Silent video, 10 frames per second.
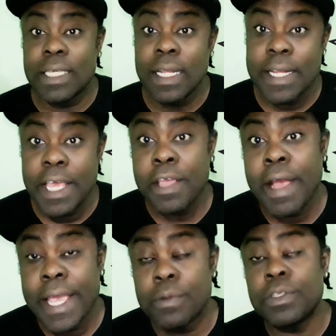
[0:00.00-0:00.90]
skilla day here
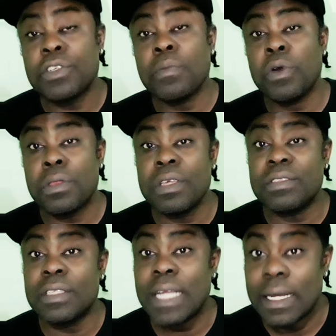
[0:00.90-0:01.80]
again with some more
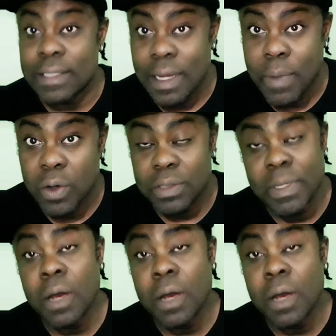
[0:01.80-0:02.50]
things to talk to you about.